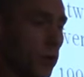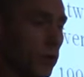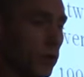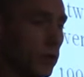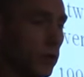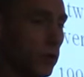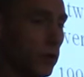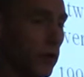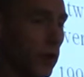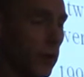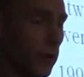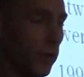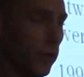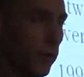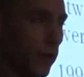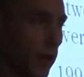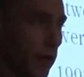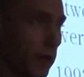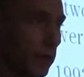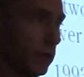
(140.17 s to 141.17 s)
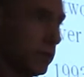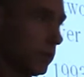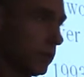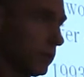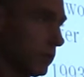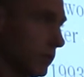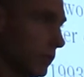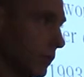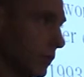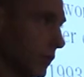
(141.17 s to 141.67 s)
user interface,
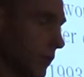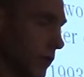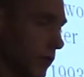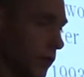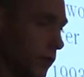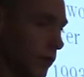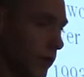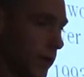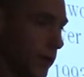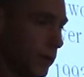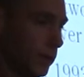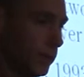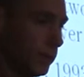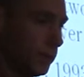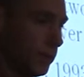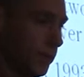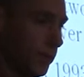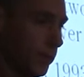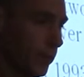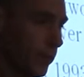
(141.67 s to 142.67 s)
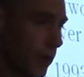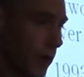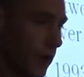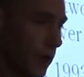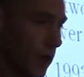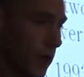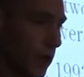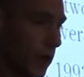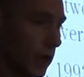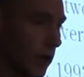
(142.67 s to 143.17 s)
or
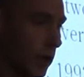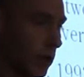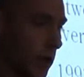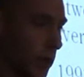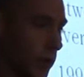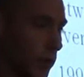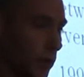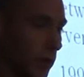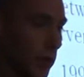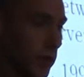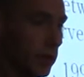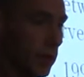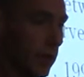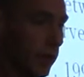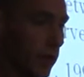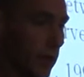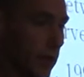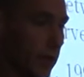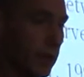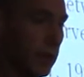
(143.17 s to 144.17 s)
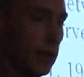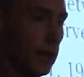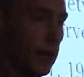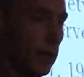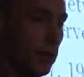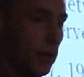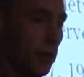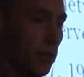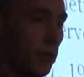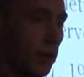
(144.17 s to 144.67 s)
October 27,
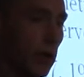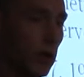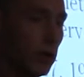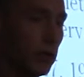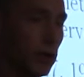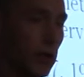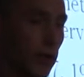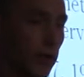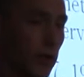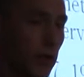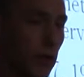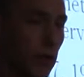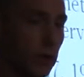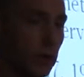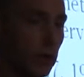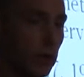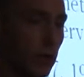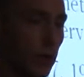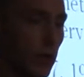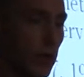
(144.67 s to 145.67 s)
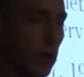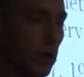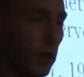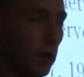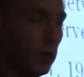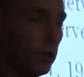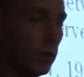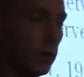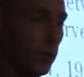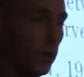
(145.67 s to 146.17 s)
1992, Microsoft announces
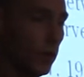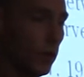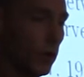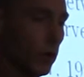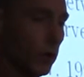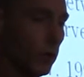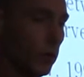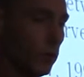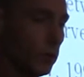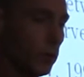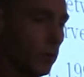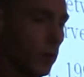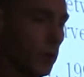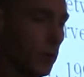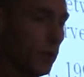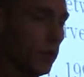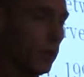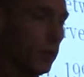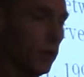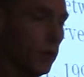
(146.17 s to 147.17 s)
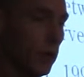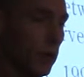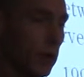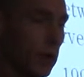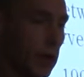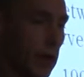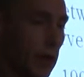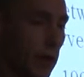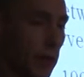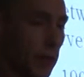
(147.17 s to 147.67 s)
Windows for Workgroups 3.1,
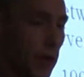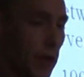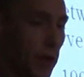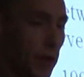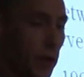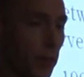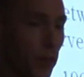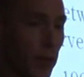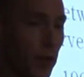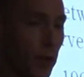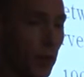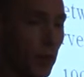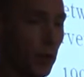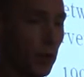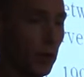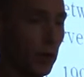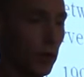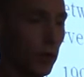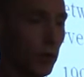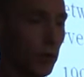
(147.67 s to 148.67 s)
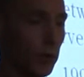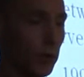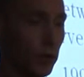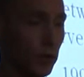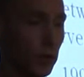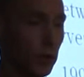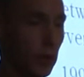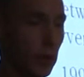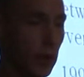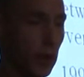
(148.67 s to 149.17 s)
allowing peer-to-peer -peer workgroup
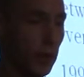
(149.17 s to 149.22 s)
and